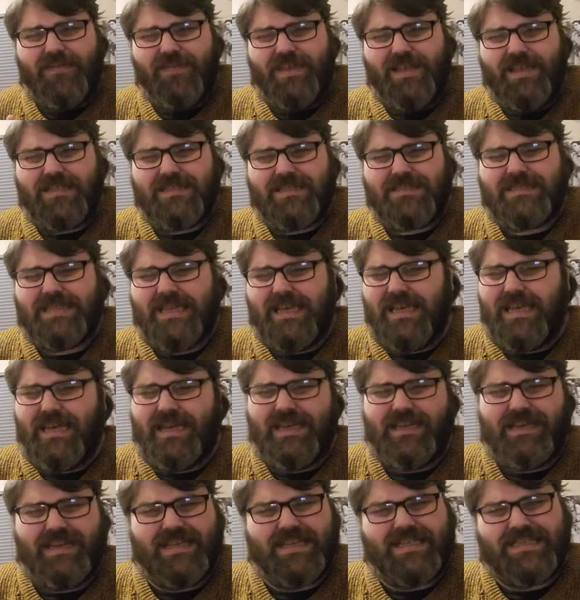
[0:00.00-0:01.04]
There's
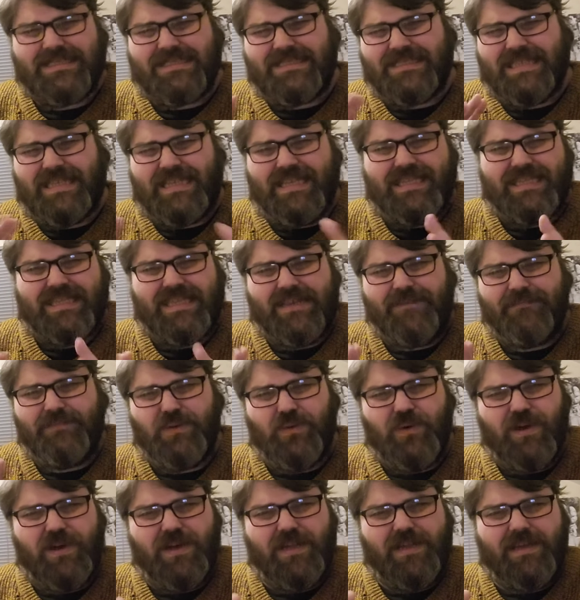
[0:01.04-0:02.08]
like a sea
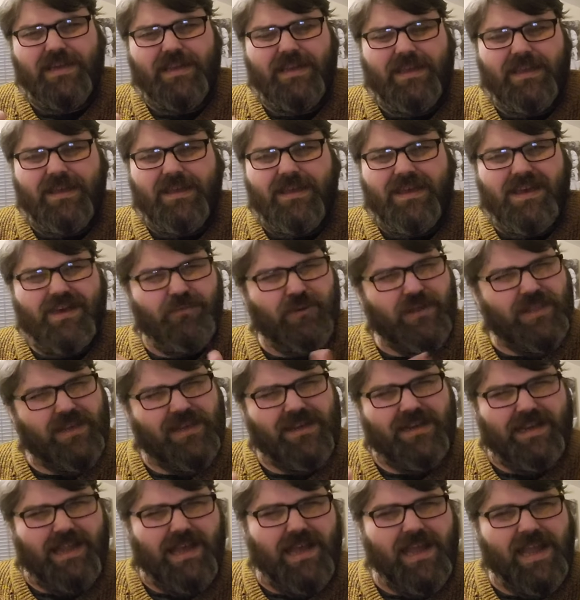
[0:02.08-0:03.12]
themed one with
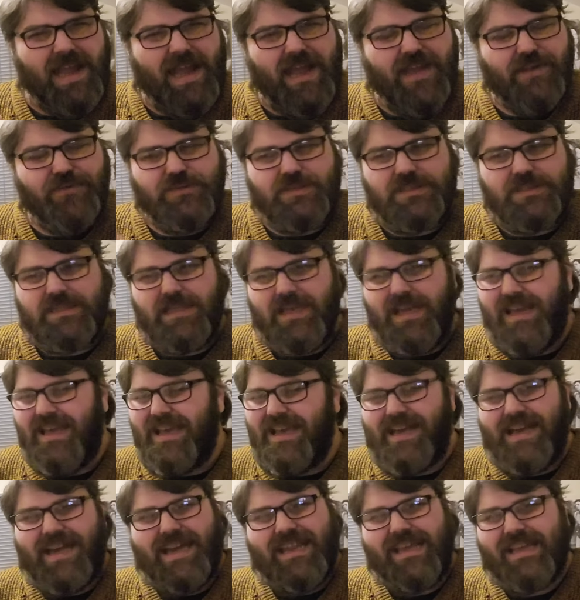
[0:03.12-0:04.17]
like a lighthouse.
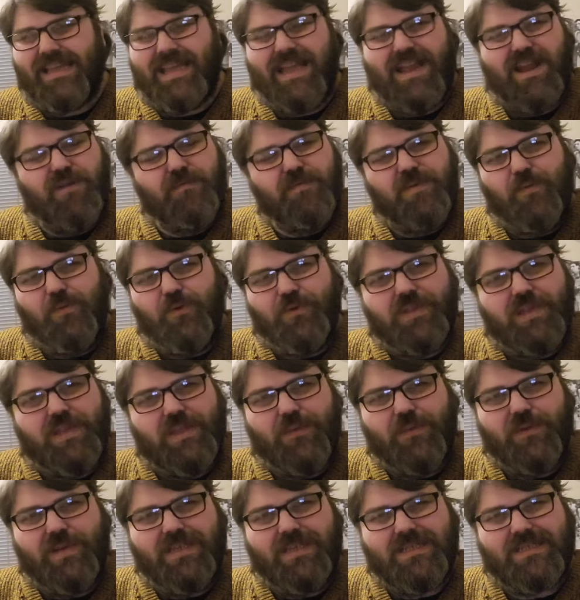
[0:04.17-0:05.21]
I can't remember what the
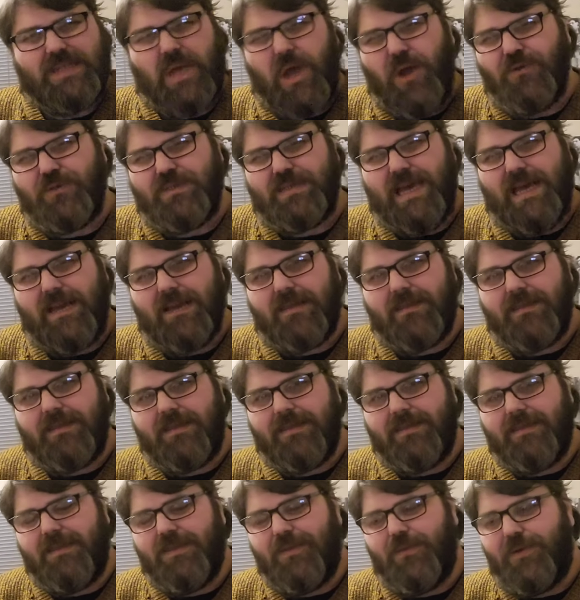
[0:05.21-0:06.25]
other one is. Hotel, I
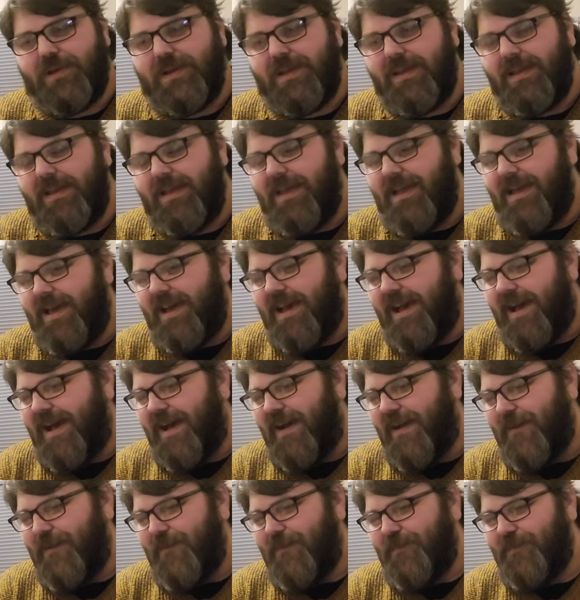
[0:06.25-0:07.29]
think the other one.
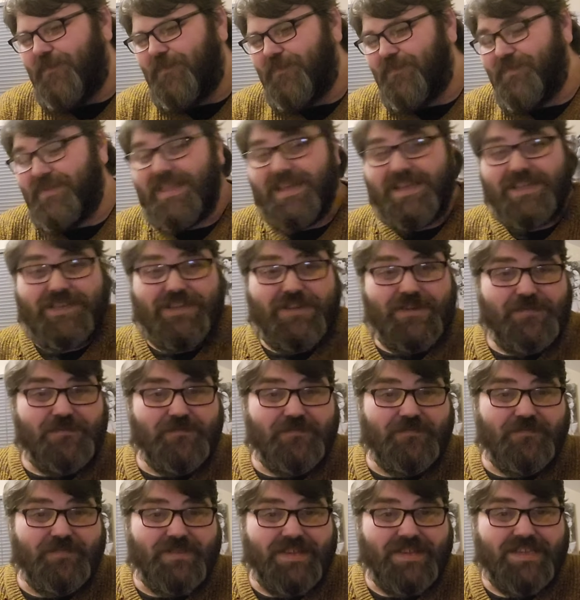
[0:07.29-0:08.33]
But they're
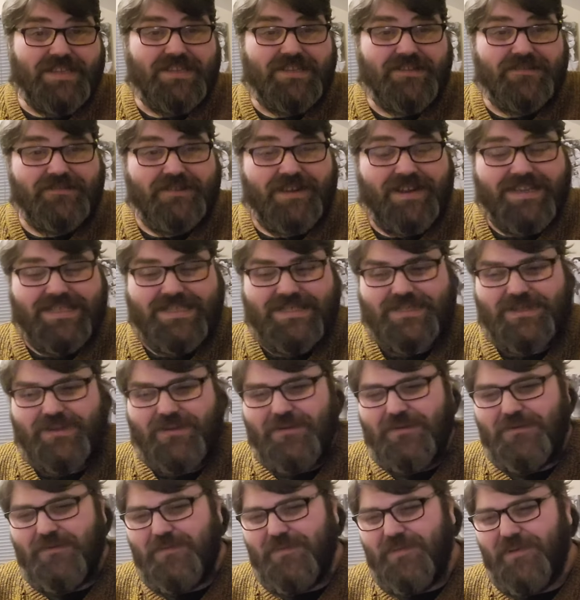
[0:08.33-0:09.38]
cute. They're cute, right?
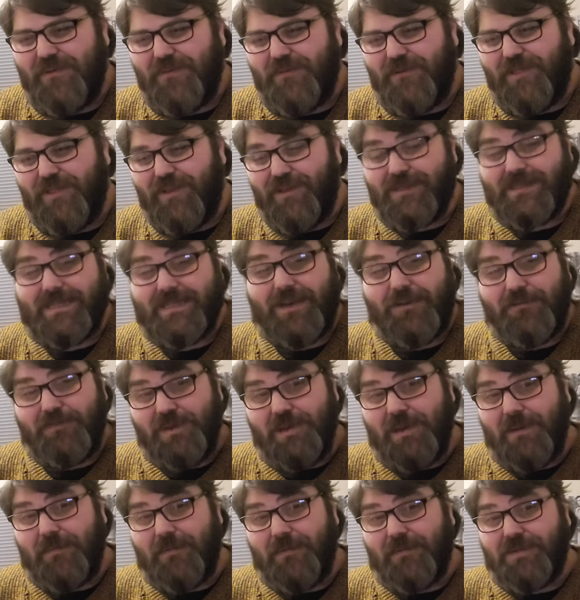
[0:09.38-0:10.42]
So we'll build one of those. That will
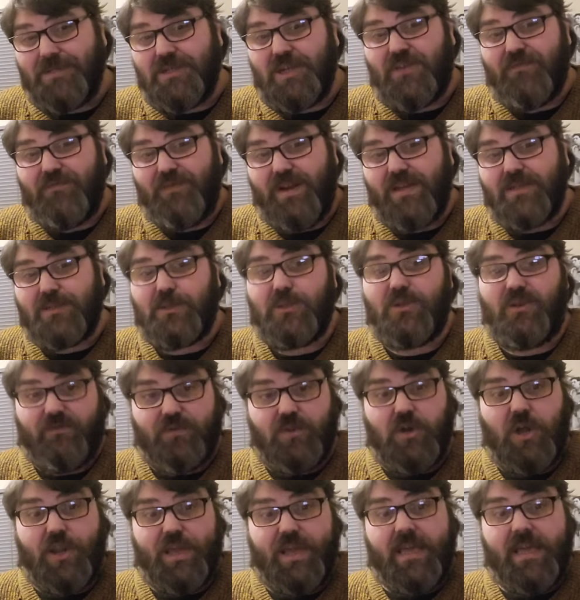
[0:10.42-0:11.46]
be coming on the channel very soon.
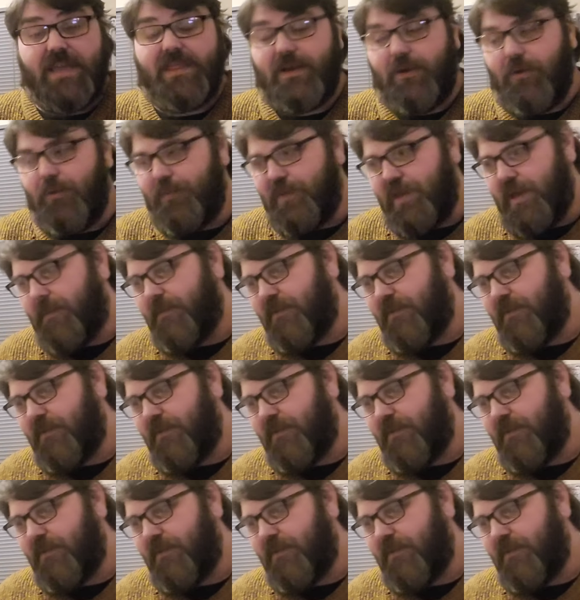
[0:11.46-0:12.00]
I've got it. That will be